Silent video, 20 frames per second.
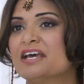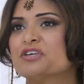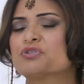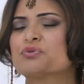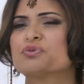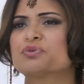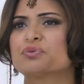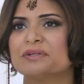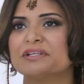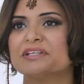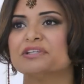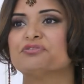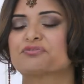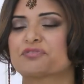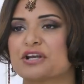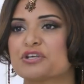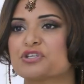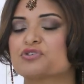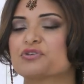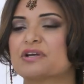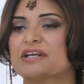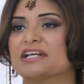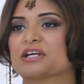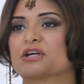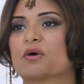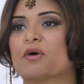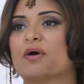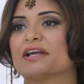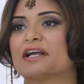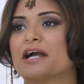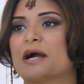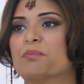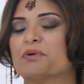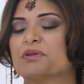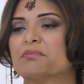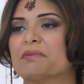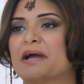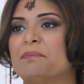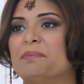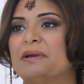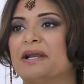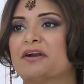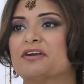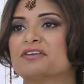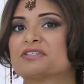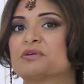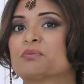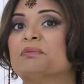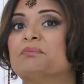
So it was really frustrating growing up with my parents.